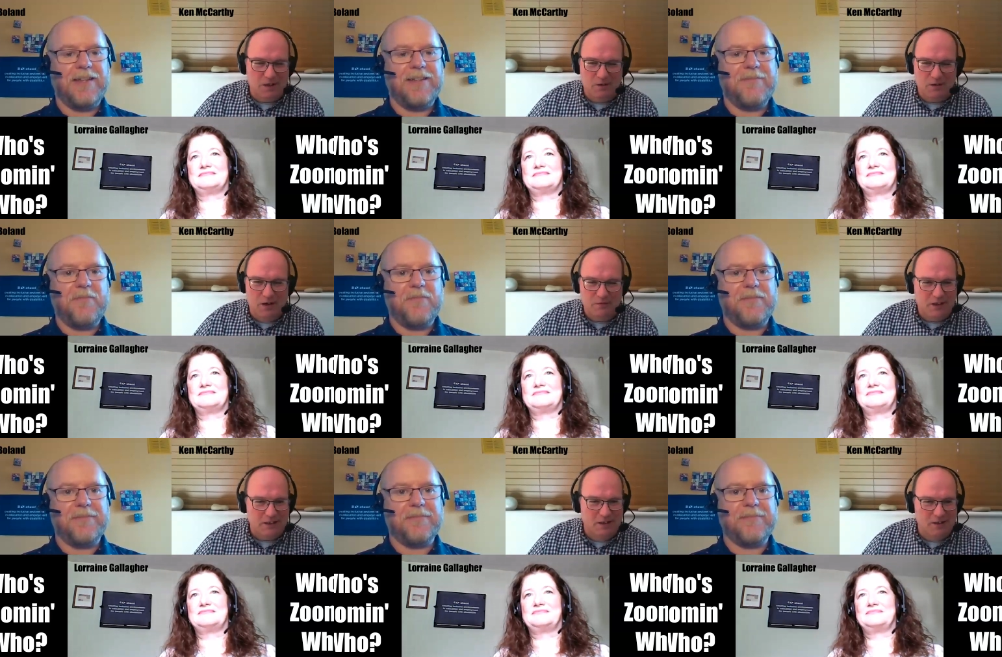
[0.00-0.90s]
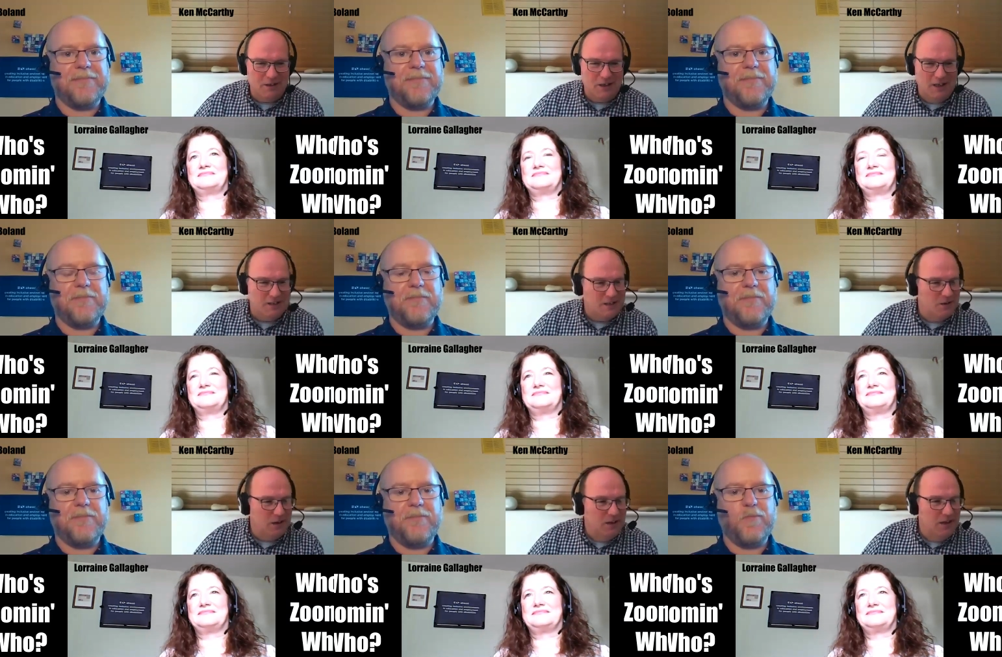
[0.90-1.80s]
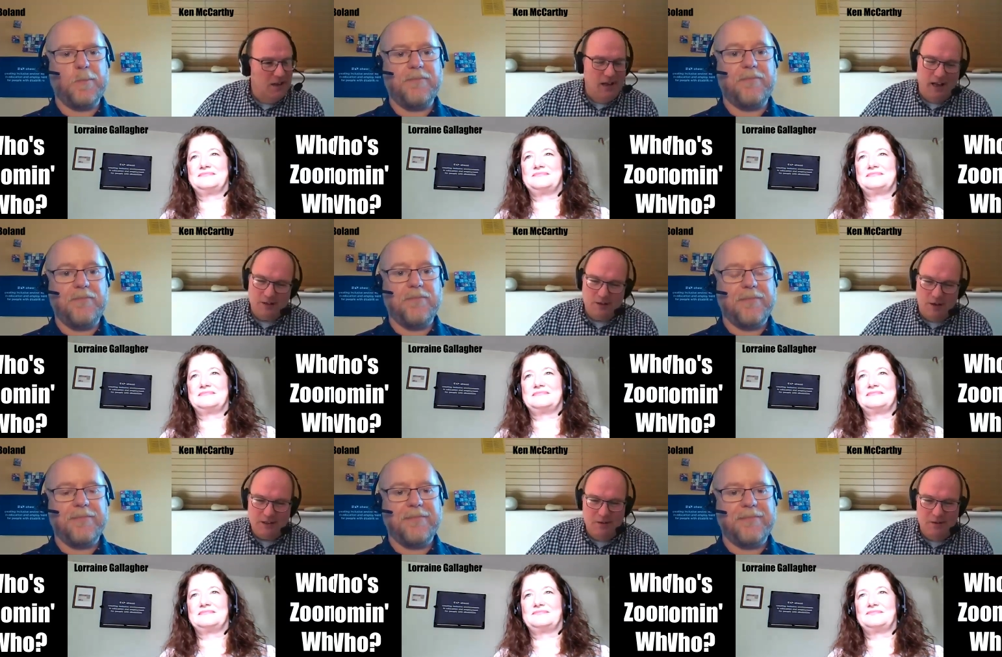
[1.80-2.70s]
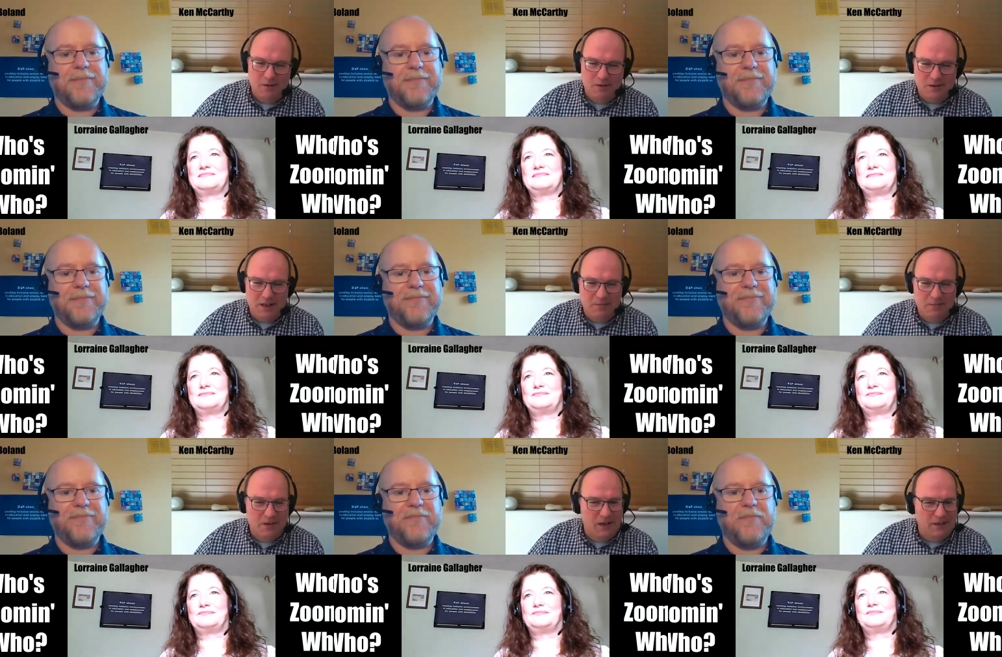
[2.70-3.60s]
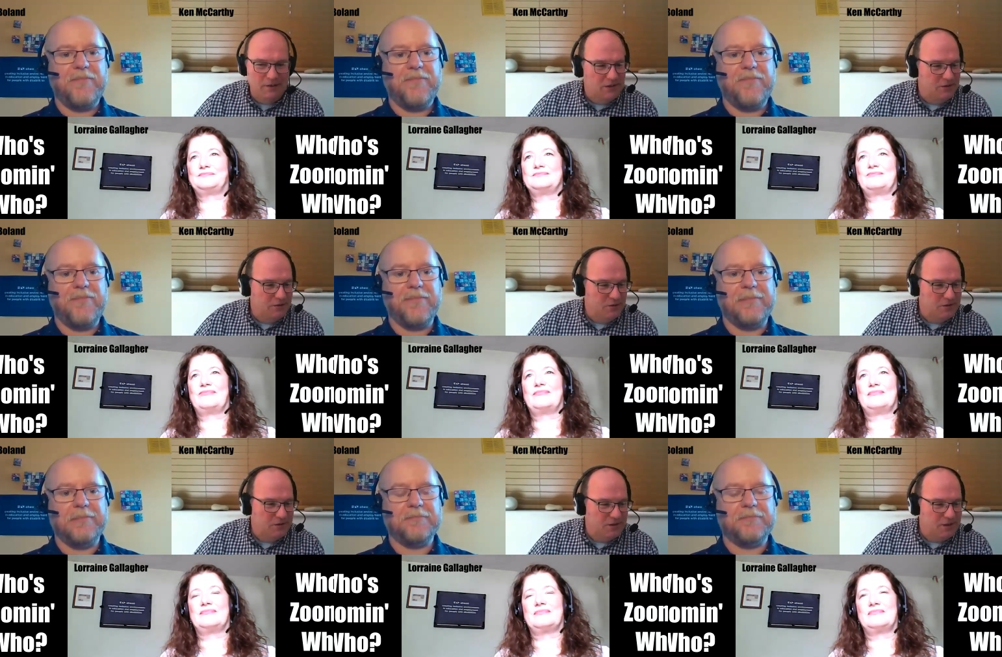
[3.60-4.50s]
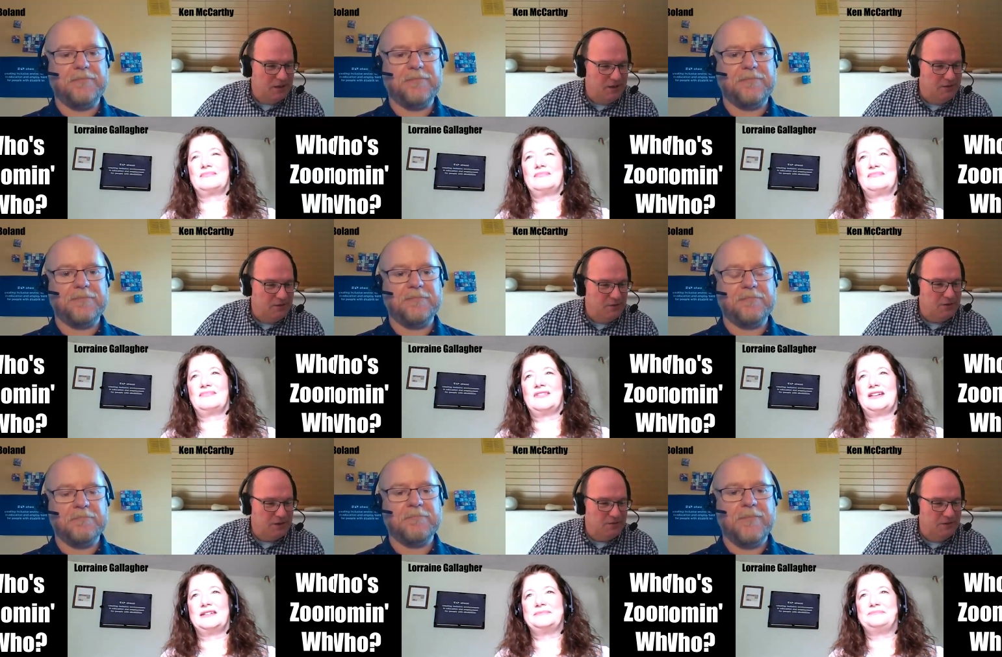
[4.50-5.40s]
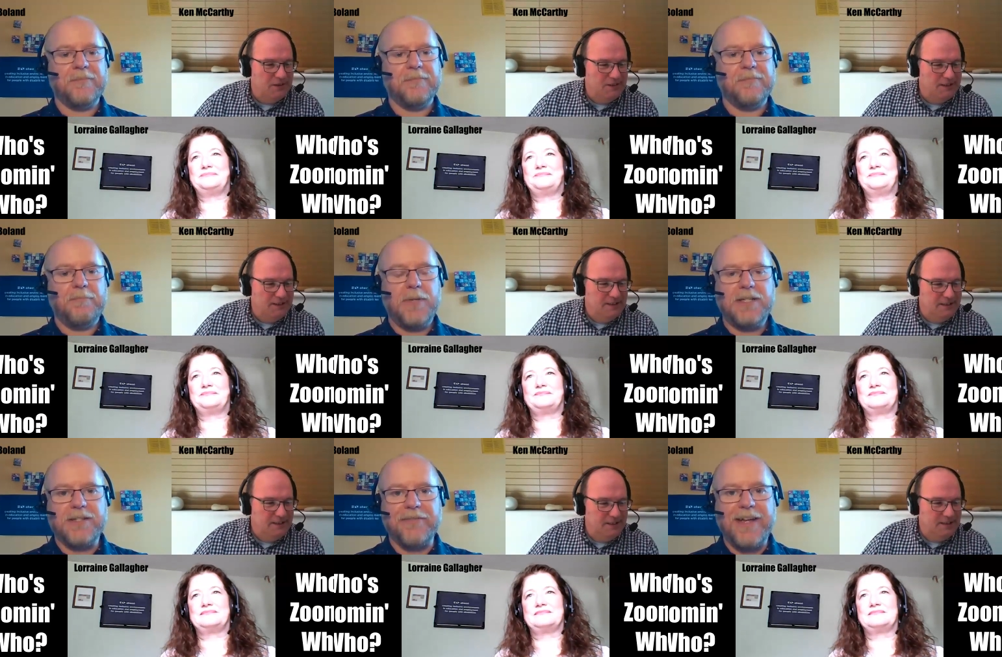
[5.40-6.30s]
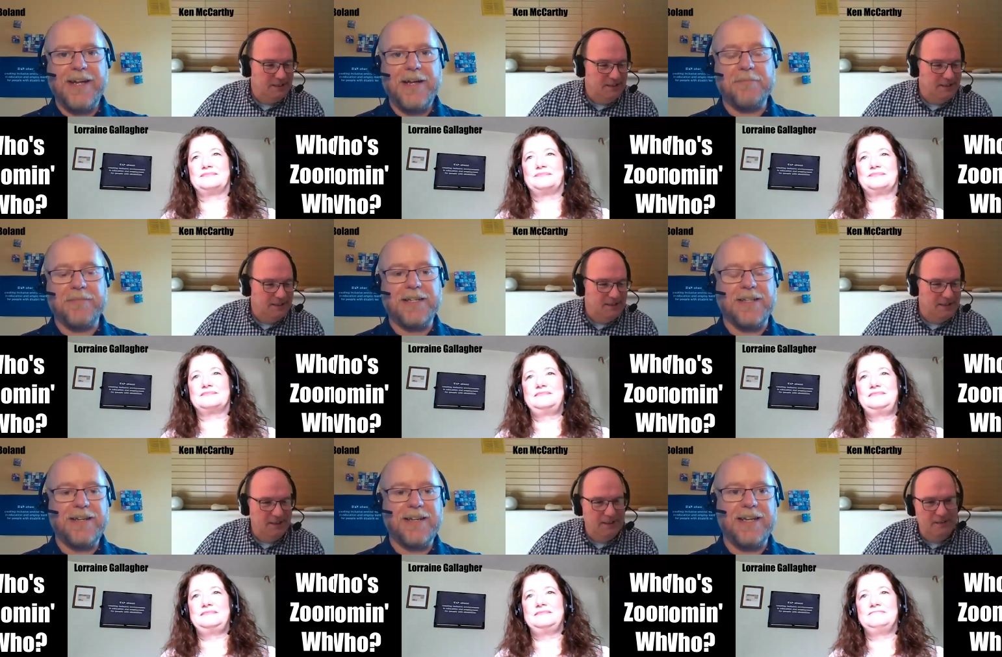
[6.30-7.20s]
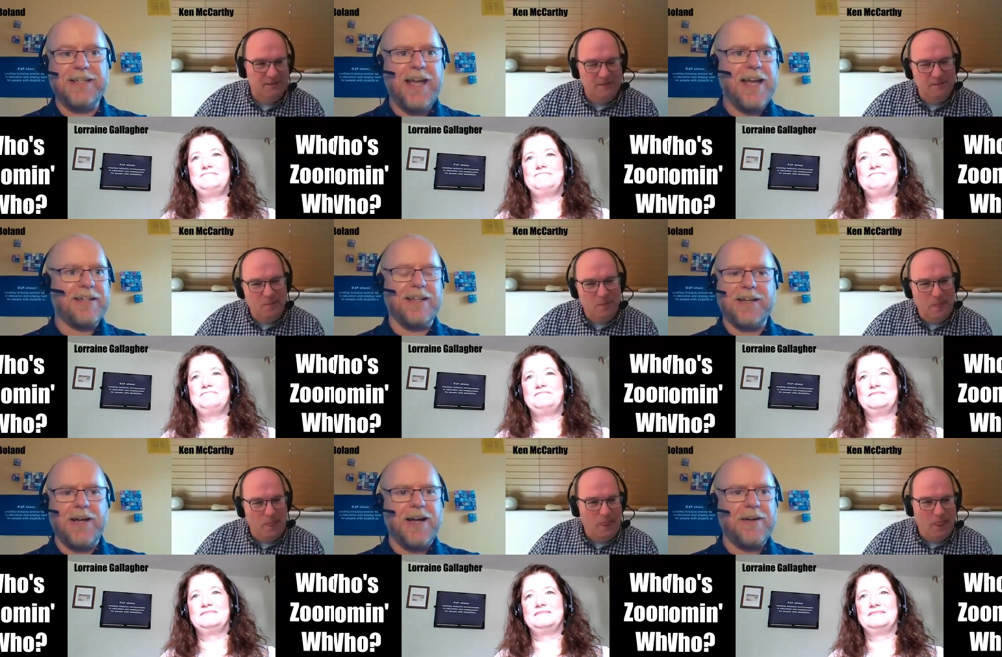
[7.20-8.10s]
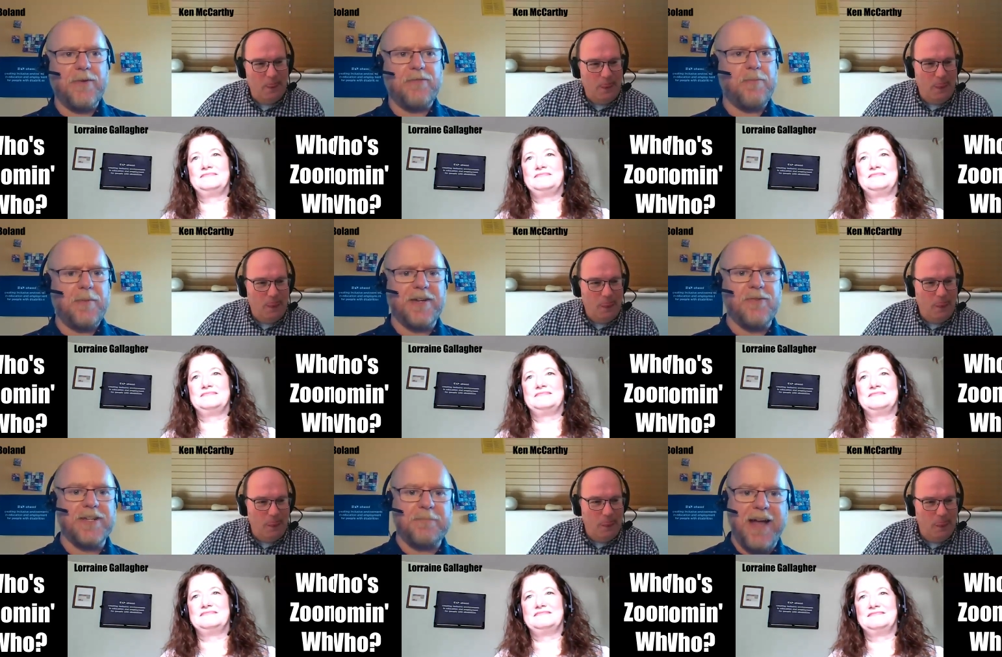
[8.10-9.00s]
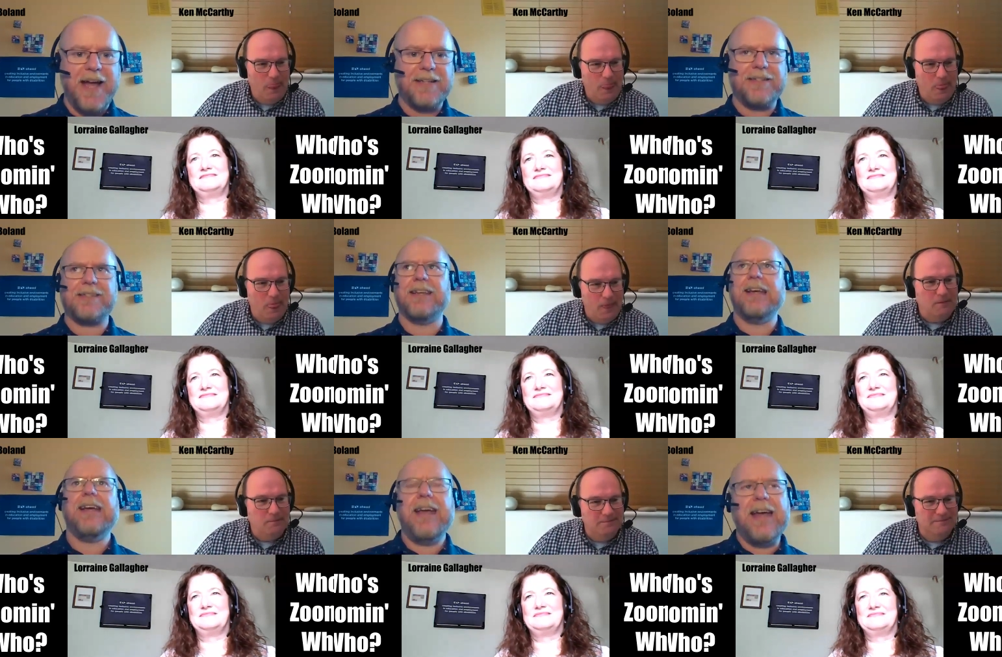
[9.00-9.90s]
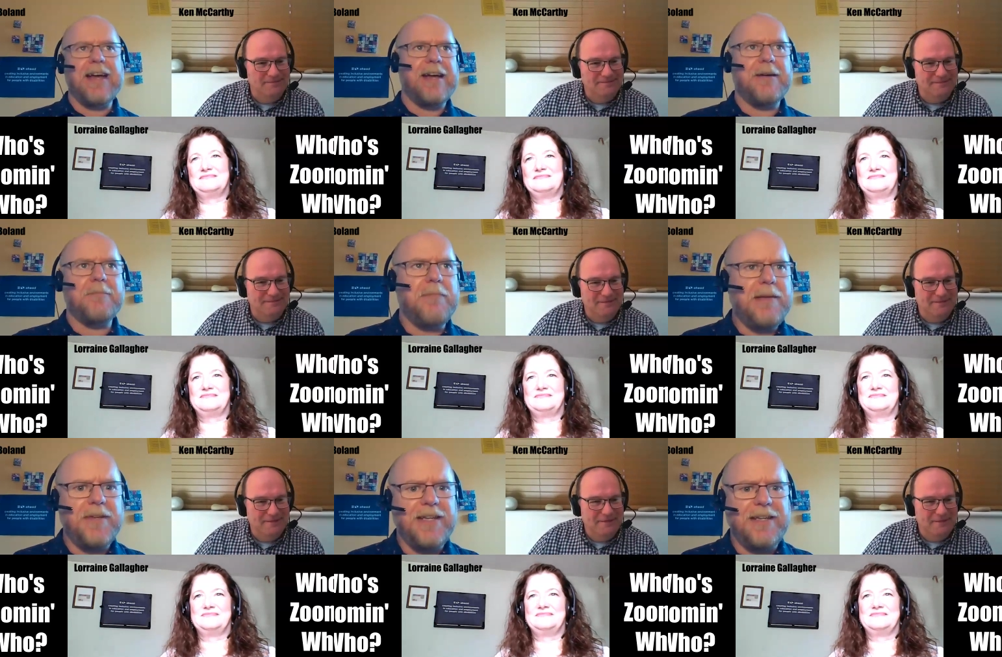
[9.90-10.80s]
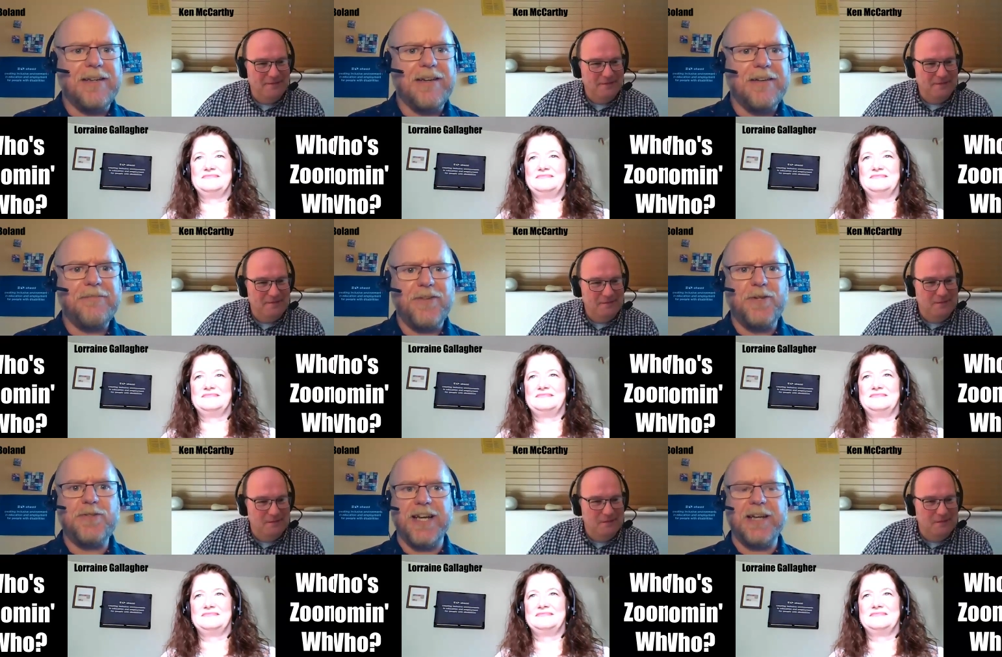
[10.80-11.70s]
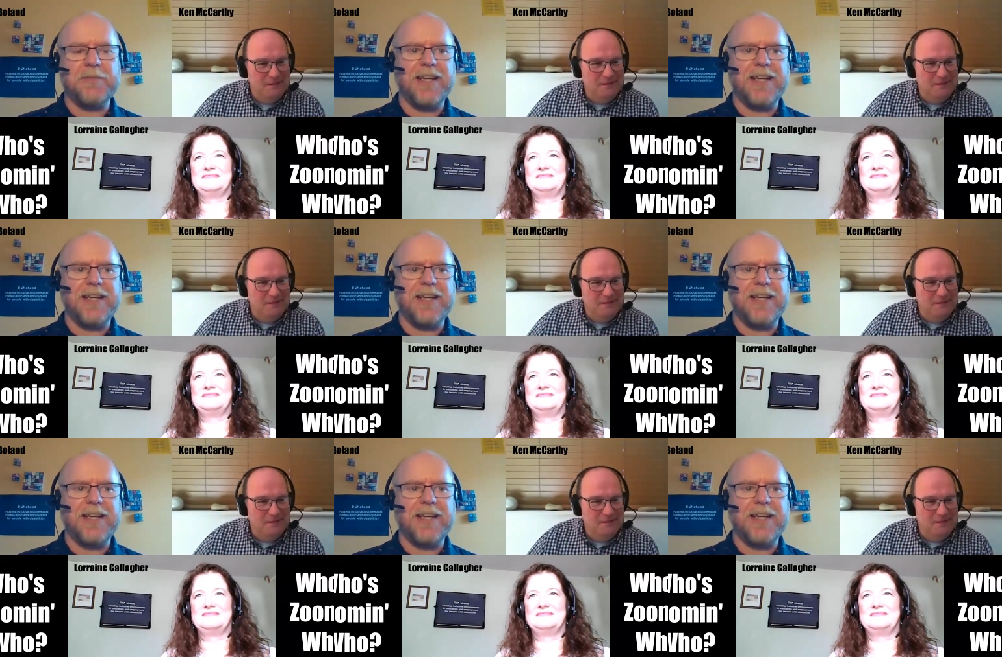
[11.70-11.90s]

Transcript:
Speaker 1: I look after technology enhanced learning. Uh, so I'll ask you to do the same and, and just introduce uh, introduce yourself
Speaker 2: and stuff. Um, thanks a lot, Ken. Yeah, like uh, we've probably crossed paths uh, maybe a few times.